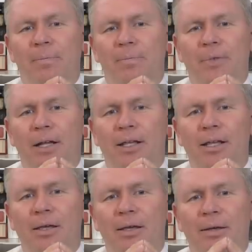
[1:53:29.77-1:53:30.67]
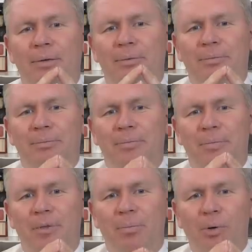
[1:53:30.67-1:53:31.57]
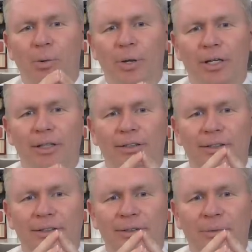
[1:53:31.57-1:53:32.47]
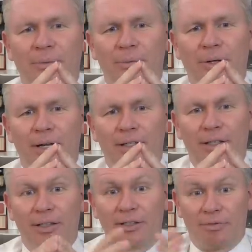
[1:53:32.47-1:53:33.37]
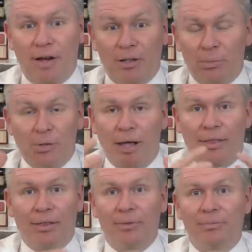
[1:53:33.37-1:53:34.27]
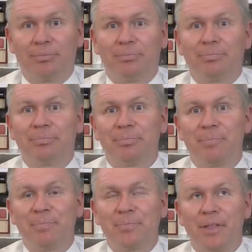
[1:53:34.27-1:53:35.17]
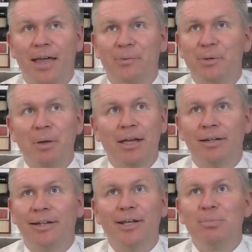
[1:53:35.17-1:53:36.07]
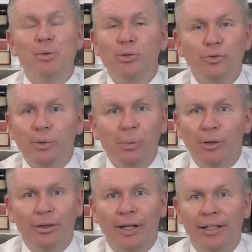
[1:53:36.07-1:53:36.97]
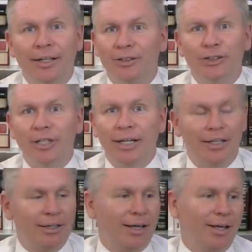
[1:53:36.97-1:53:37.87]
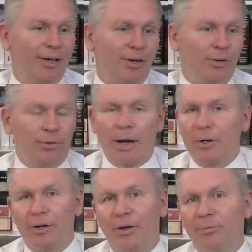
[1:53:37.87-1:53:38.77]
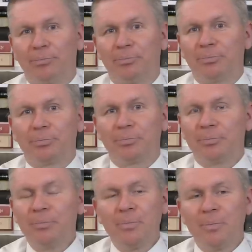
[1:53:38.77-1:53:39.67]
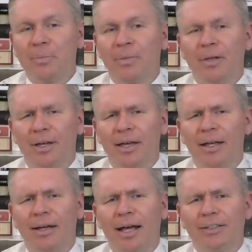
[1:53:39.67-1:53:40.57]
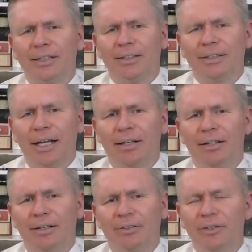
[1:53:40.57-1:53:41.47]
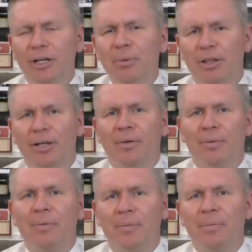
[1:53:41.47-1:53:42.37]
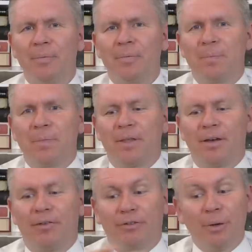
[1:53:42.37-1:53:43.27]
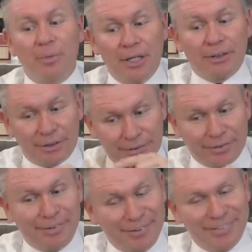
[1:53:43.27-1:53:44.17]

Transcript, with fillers: that he bore witness until his final breath and remained immovable and unshaken throughout it all. Again, as he said to Timothy, from this